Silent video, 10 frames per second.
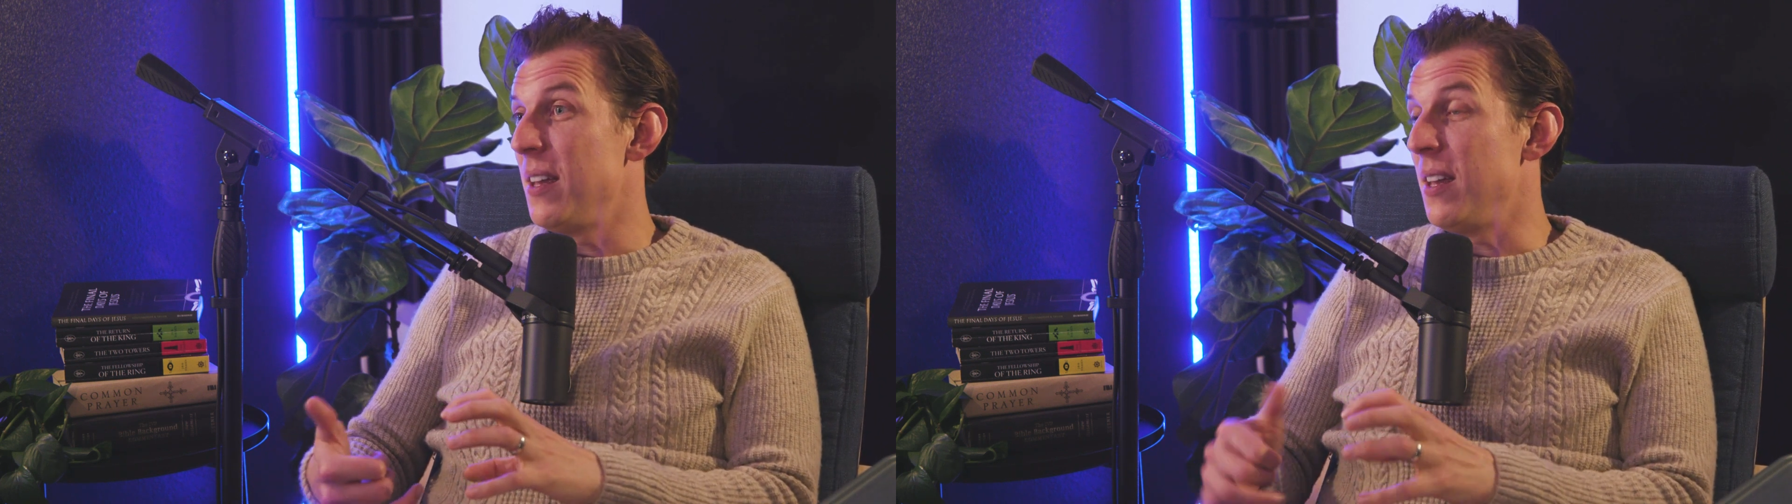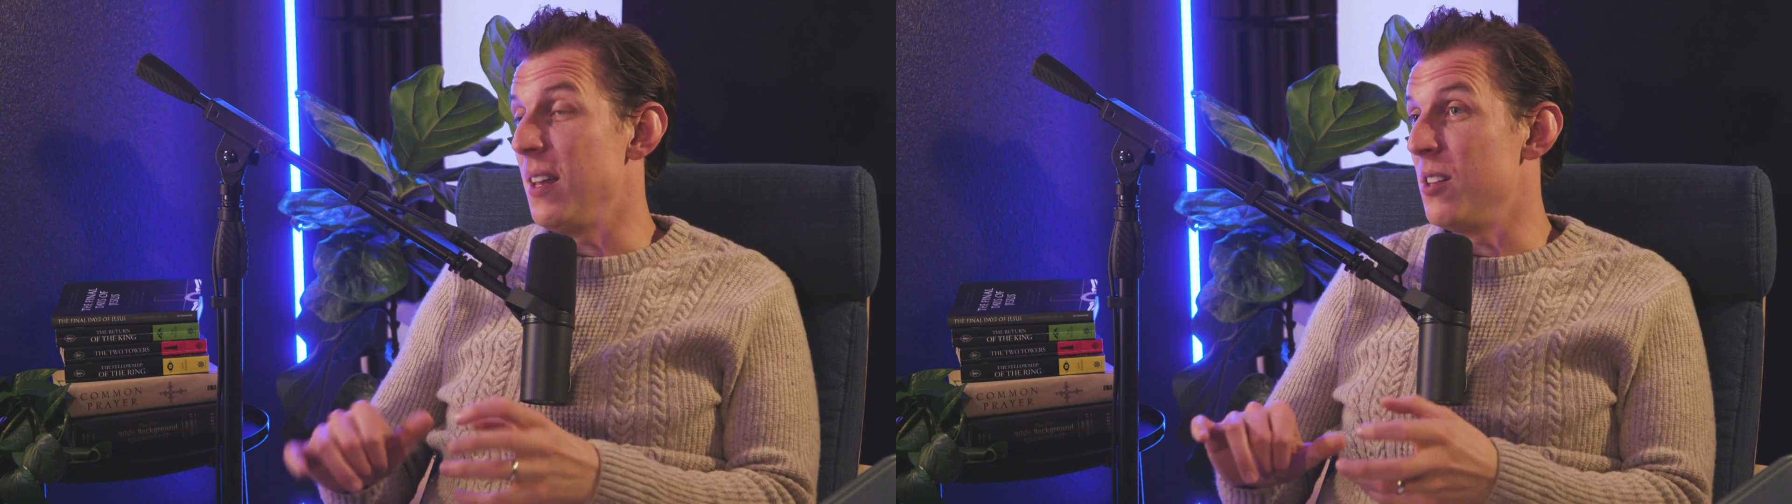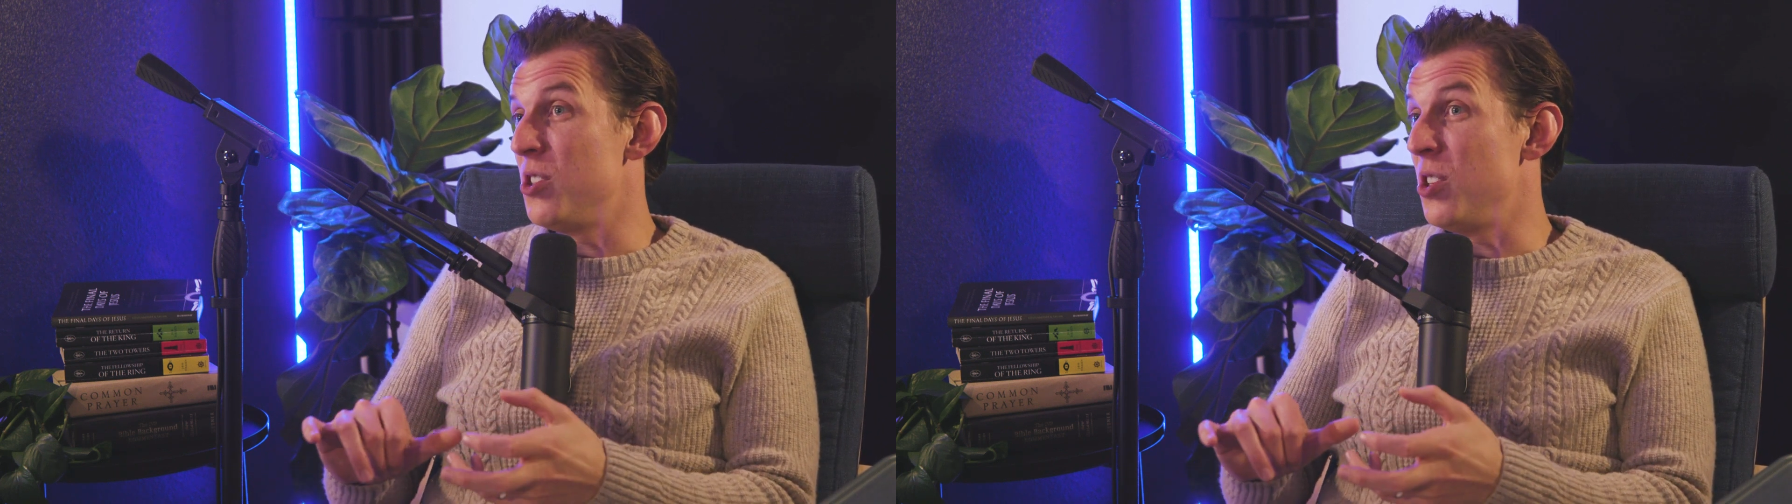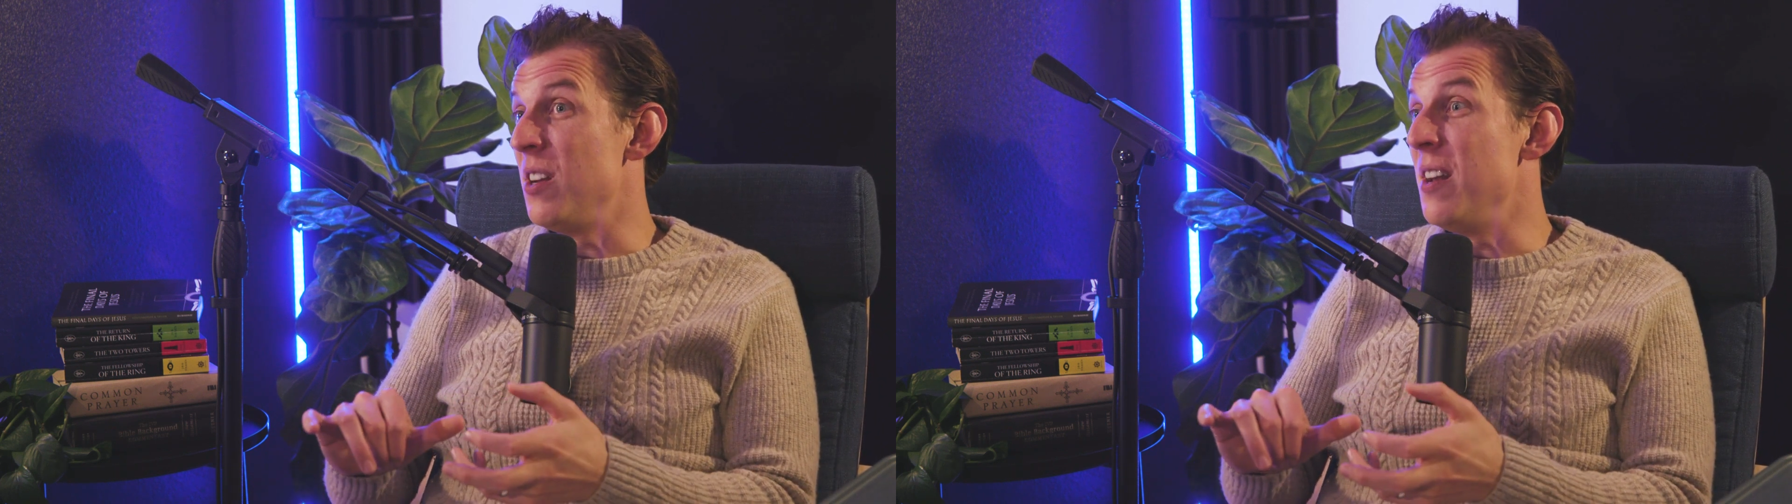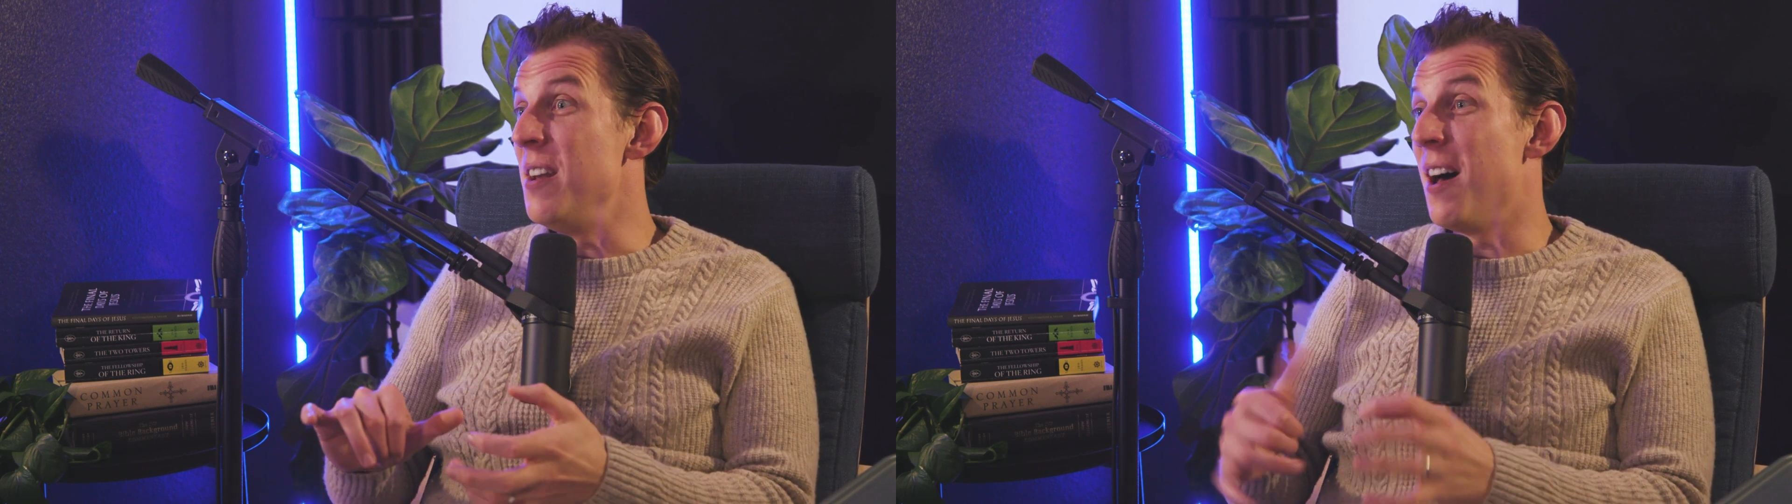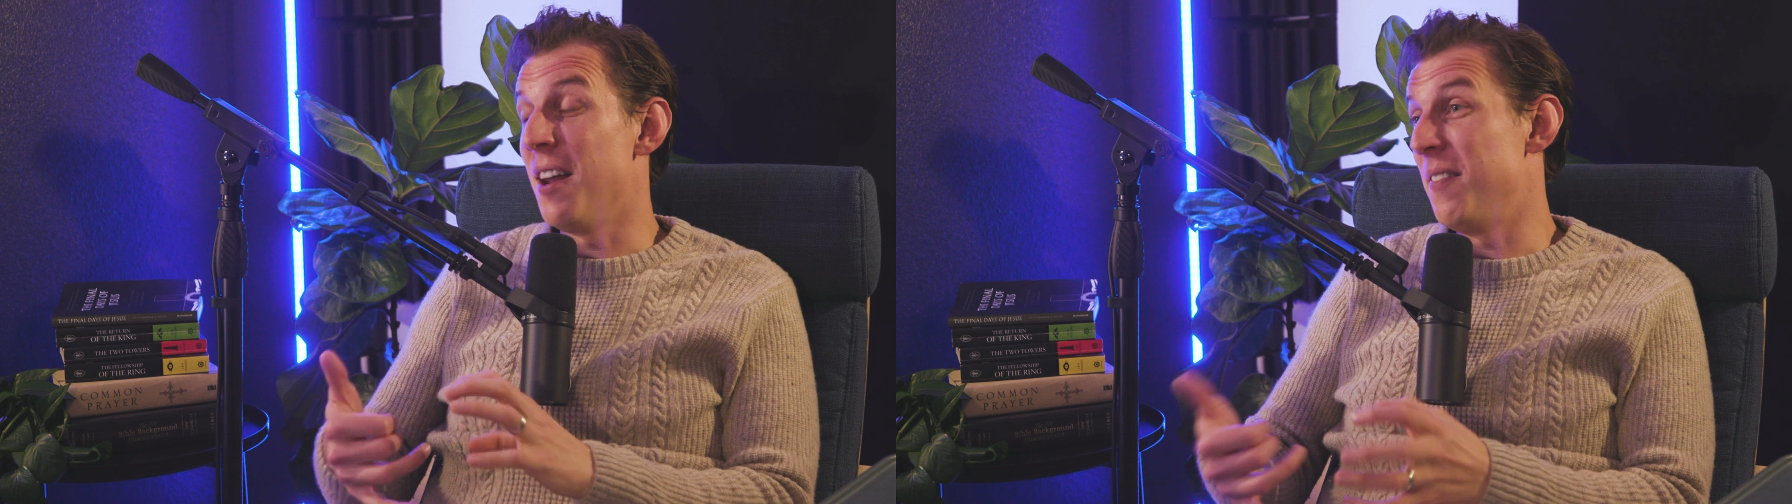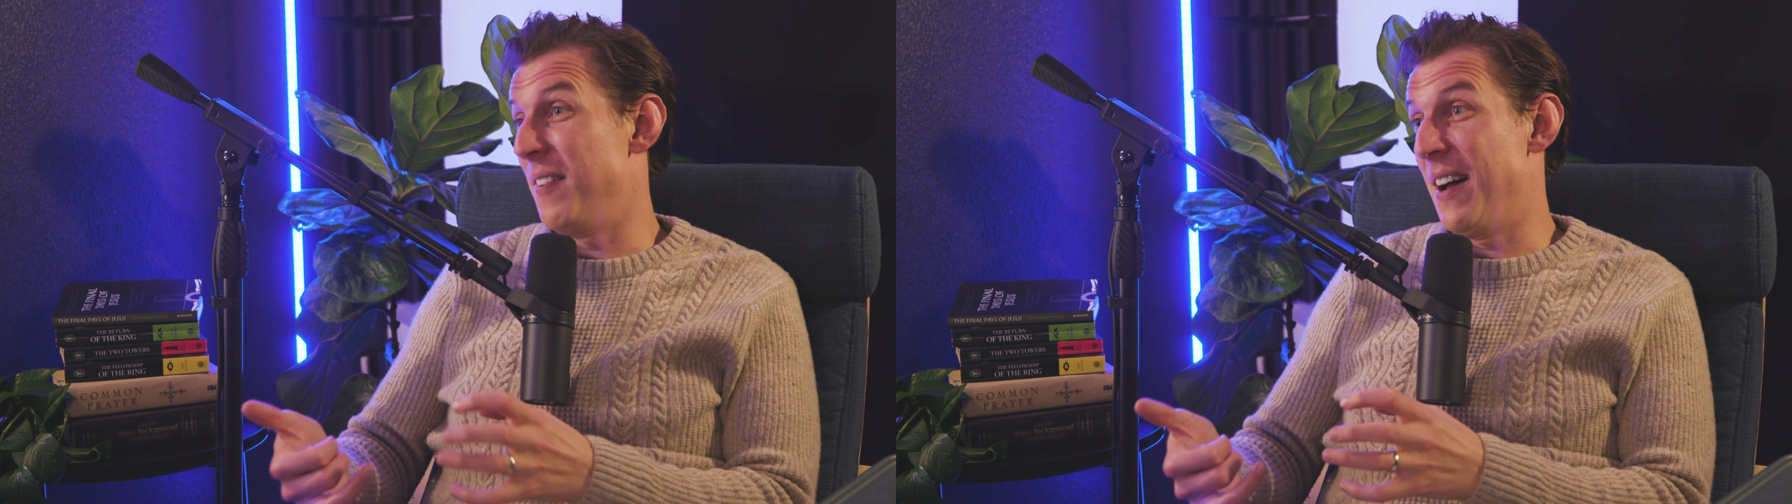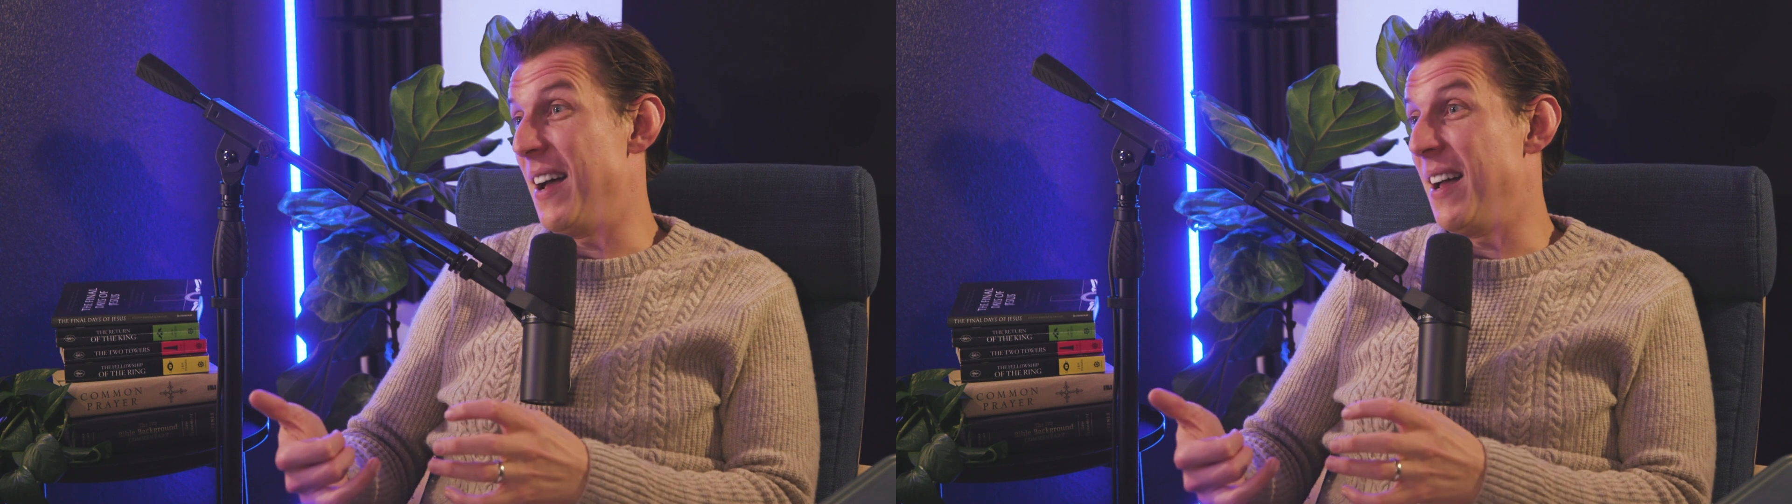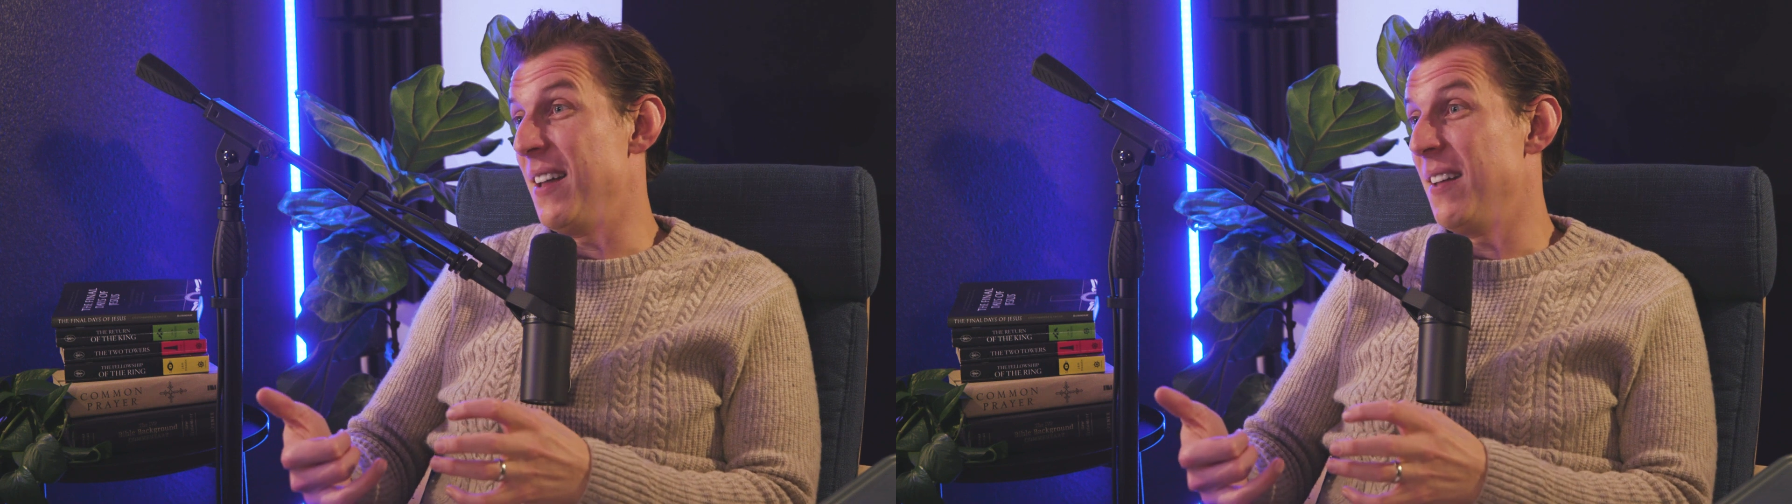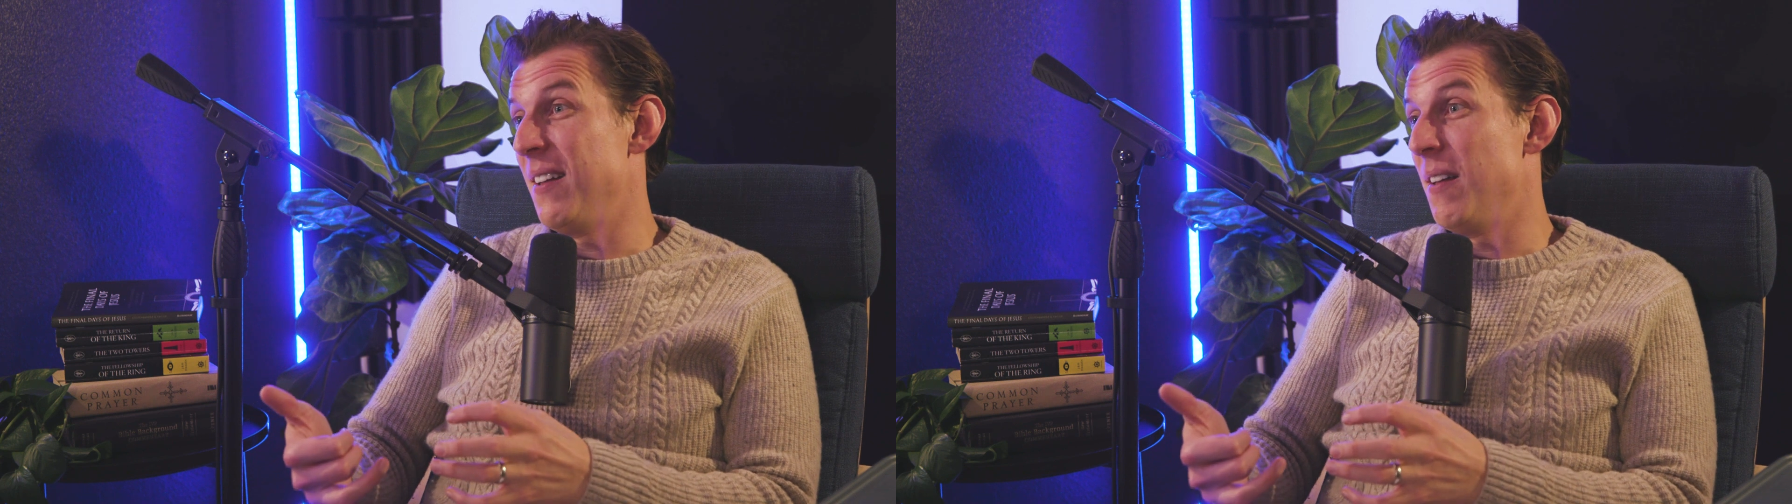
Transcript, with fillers: is to nullify